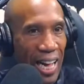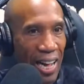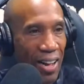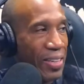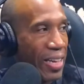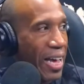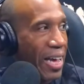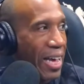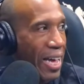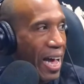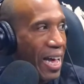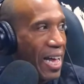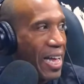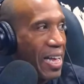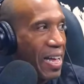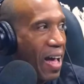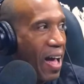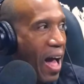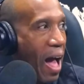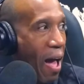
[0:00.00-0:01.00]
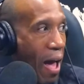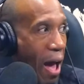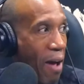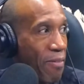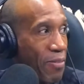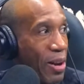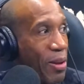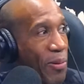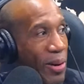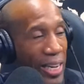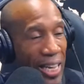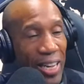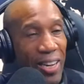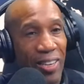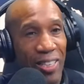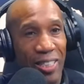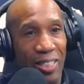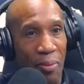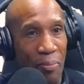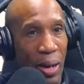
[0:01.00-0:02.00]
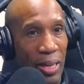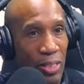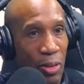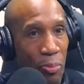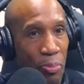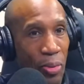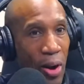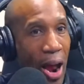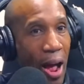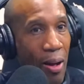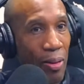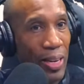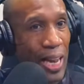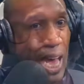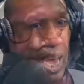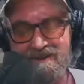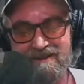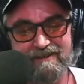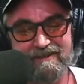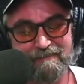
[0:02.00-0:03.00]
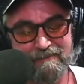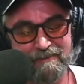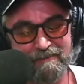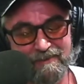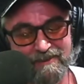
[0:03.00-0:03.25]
Okay. I really want to hear this about the Brown Line, though.